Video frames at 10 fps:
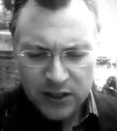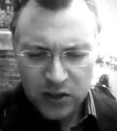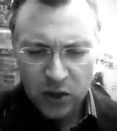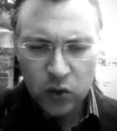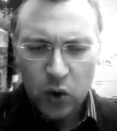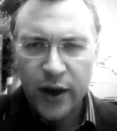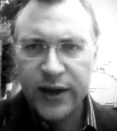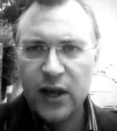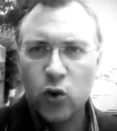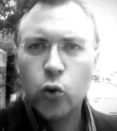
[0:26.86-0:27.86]
So
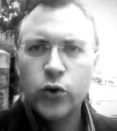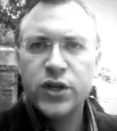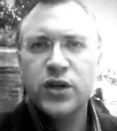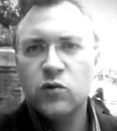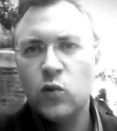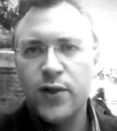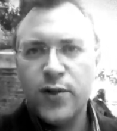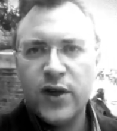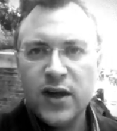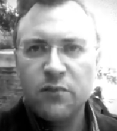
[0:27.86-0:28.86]
I get caught in
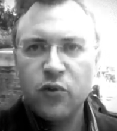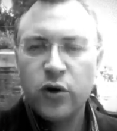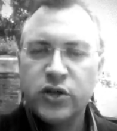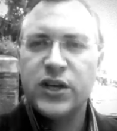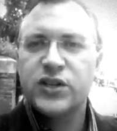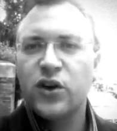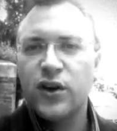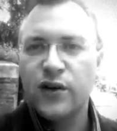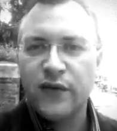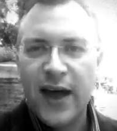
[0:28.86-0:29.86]
with the project
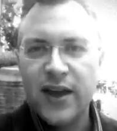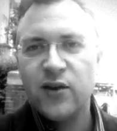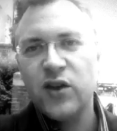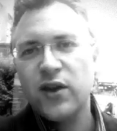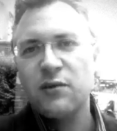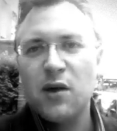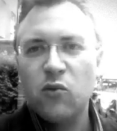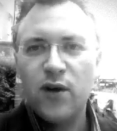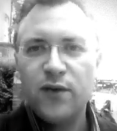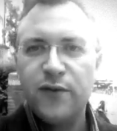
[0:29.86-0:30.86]
kind of, hey, can you come
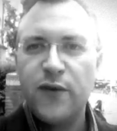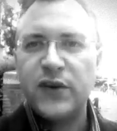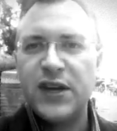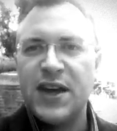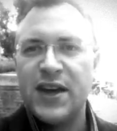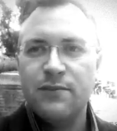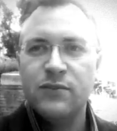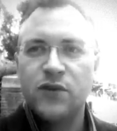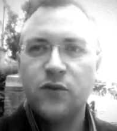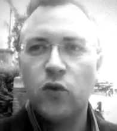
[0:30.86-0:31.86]
up with 50
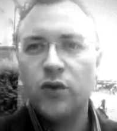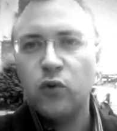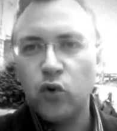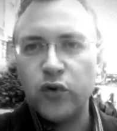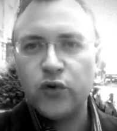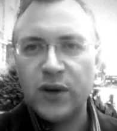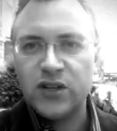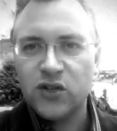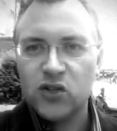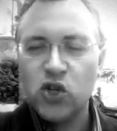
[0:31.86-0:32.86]
names for the board of
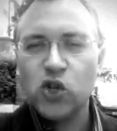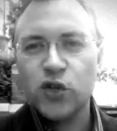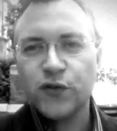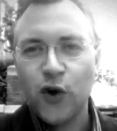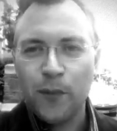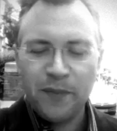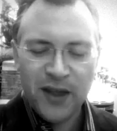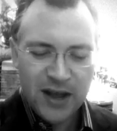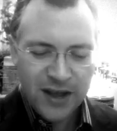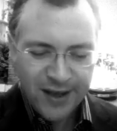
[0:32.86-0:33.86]
directors to choose from,
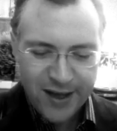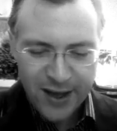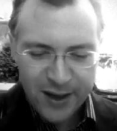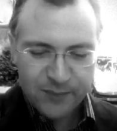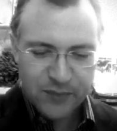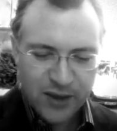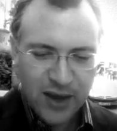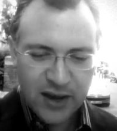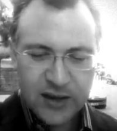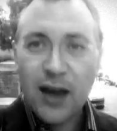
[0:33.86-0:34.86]

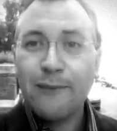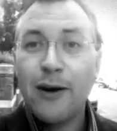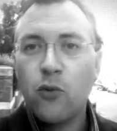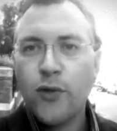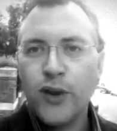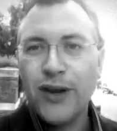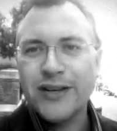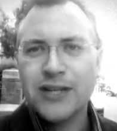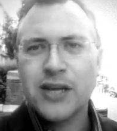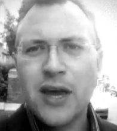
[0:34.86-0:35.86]
and come up with the
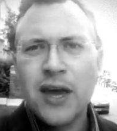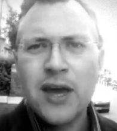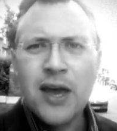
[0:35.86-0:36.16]
list.